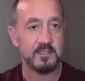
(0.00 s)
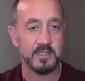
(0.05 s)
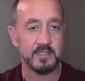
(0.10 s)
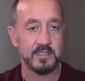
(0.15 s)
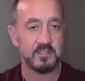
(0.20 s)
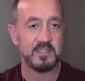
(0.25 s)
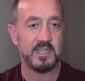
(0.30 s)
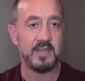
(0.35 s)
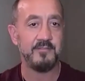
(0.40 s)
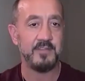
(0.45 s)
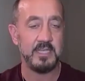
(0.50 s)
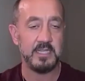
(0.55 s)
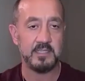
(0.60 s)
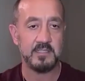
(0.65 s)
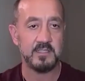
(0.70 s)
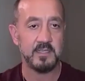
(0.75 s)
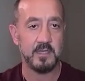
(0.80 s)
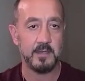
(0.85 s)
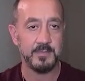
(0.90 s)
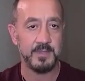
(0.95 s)
like 70
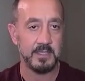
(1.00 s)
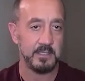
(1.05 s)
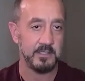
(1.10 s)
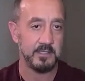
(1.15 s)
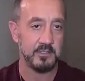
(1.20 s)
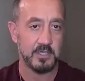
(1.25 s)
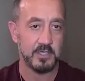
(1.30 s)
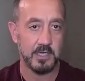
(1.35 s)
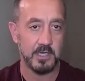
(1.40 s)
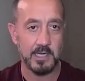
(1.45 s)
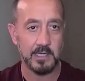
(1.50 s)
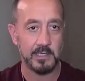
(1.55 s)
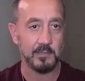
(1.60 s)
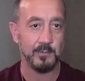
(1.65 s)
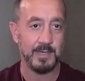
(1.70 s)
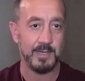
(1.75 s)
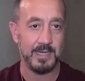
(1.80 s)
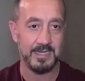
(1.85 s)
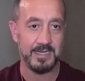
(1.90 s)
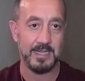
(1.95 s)
something in Chicago
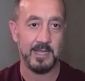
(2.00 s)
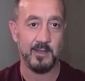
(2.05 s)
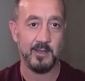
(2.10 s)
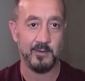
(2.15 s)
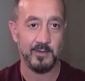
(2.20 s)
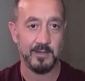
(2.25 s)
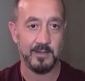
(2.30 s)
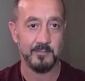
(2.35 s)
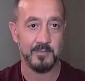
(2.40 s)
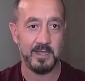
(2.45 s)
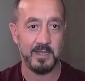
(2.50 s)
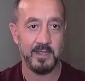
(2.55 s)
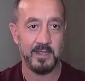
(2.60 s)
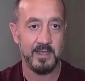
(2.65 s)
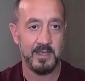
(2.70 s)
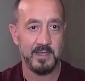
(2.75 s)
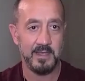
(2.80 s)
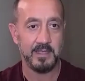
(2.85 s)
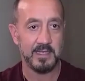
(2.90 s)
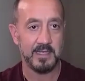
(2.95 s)
right now. And I'm like,
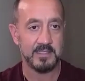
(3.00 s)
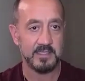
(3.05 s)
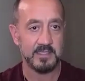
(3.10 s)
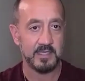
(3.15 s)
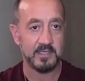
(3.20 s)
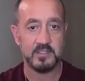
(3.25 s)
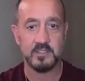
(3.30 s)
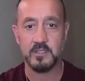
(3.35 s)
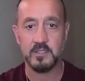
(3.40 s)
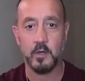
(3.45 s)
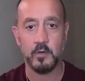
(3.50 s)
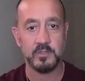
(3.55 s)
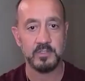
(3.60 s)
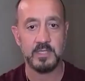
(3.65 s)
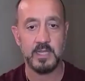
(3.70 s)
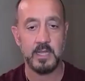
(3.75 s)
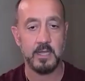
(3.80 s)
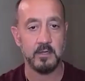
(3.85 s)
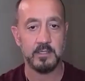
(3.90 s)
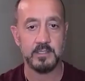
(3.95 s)
the guy's like, snow is
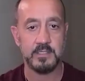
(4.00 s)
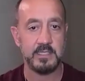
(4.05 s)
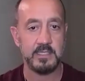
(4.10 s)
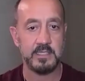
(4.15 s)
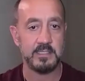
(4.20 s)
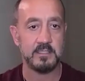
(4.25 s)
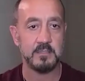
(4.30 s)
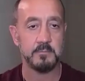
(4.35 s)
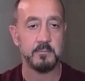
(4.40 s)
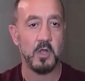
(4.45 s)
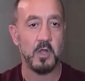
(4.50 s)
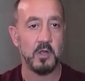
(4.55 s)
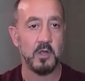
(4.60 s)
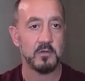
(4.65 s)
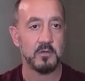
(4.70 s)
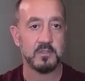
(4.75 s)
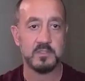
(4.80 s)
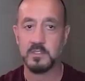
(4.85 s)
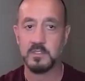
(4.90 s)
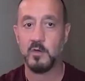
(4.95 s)
guaranteed
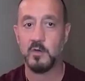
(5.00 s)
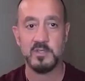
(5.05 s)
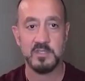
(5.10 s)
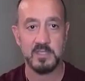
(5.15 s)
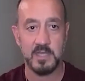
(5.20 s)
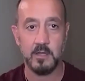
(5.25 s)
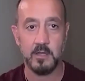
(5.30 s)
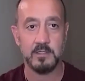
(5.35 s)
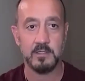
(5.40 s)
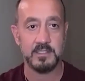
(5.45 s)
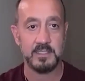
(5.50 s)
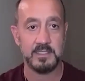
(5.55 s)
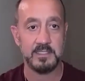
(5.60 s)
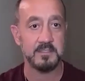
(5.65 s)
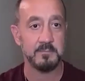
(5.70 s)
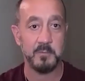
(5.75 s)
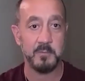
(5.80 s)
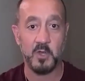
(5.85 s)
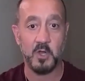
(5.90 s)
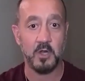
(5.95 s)
tomorrow. Snow is guaranteed
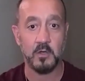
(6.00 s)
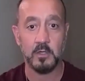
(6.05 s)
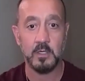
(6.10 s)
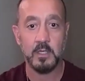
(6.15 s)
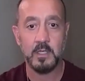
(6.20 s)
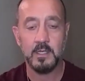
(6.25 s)
tomorrow.